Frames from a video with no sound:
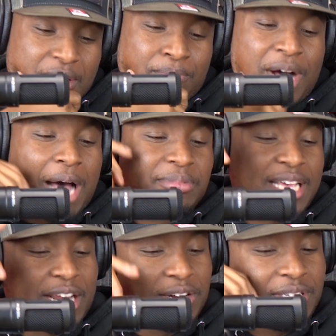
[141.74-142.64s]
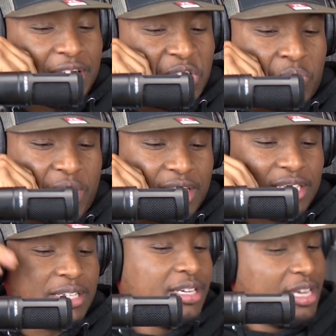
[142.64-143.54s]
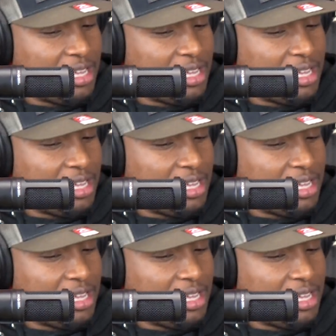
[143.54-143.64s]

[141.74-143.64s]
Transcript: Yeah. Mom's had her situation.